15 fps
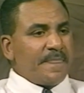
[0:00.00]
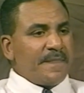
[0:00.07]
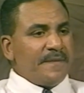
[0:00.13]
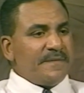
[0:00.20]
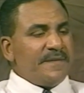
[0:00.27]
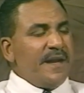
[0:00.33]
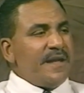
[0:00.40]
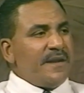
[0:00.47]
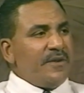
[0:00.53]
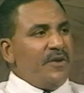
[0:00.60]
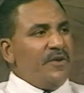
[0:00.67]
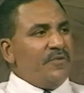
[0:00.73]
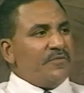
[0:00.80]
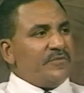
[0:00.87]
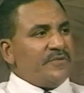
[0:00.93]
that
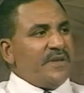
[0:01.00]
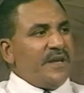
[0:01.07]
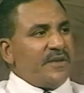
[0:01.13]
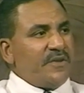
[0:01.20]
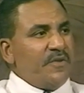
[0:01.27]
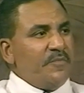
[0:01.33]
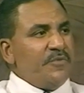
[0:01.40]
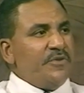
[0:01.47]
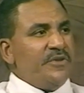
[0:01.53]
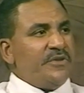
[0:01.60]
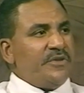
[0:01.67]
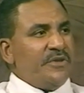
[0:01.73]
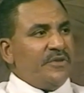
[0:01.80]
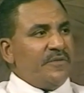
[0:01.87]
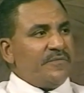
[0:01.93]
alone, that
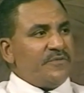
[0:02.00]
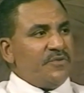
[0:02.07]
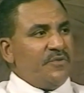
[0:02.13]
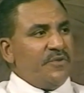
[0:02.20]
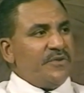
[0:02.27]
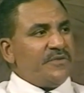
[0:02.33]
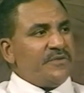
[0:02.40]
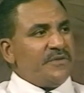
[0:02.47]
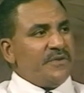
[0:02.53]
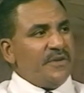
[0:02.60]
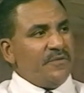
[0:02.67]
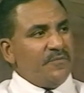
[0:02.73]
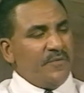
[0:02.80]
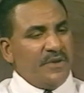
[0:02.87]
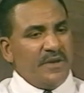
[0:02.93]
community of choice,
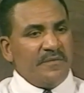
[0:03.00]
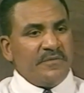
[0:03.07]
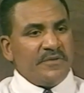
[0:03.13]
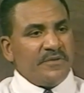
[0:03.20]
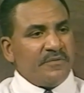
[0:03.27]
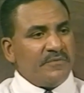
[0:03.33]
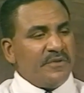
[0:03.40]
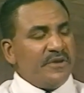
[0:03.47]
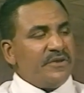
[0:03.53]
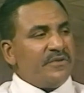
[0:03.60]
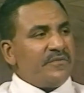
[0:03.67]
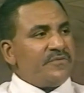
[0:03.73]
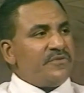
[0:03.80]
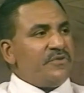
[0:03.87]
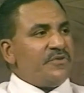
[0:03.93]
and whatever your
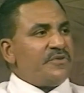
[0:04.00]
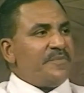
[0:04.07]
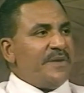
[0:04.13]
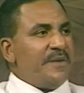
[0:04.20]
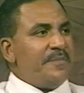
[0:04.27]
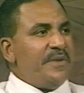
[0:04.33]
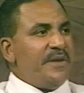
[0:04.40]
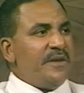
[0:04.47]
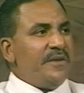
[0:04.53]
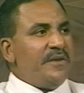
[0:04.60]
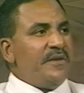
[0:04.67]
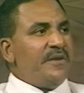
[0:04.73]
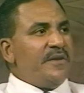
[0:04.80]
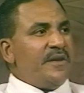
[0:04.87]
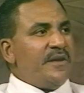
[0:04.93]
religion of choice may be,
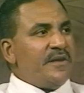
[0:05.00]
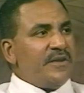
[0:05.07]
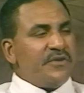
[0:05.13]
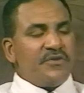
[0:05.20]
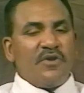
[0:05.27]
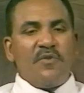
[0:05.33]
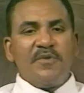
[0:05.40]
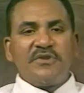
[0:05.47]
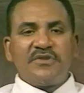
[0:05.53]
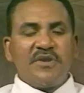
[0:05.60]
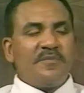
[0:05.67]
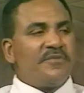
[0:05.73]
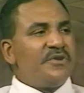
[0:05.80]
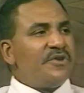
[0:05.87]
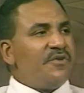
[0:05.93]
there's always
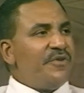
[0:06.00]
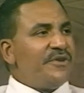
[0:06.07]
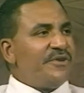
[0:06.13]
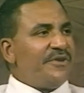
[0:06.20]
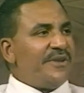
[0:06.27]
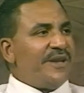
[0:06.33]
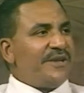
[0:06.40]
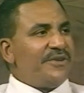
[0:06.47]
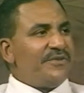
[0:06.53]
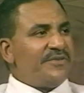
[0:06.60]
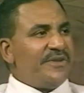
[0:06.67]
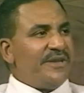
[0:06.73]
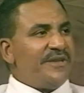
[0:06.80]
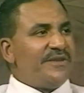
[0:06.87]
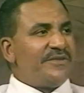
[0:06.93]
something going on, like you
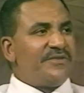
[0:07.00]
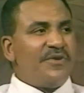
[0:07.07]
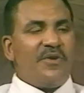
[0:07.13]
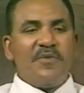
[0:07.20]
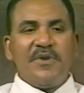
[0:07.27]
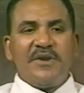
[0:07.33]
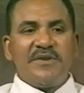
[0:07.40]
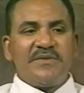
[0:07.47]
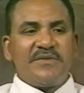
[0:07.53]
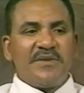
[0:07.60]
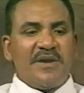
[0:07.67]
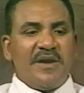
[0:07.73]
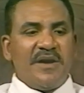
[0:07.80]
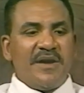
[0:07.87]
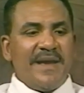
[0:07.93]
said. There's always
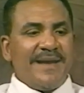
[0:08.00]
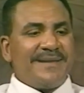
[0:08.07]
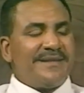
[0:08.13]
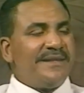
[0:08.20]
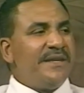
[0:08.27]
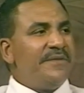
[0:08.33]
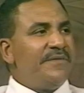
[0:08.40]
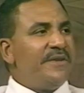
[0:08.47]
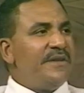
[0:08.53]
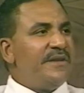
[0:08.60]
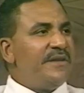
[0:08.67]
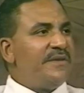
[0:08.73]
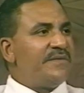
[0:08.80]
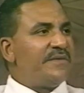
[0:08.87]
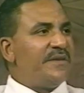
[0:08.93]

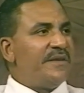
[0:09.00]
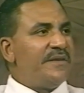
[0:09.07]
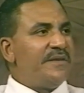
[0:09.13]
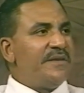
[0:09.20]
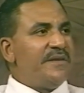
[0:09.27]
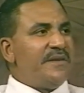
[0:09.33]
activities and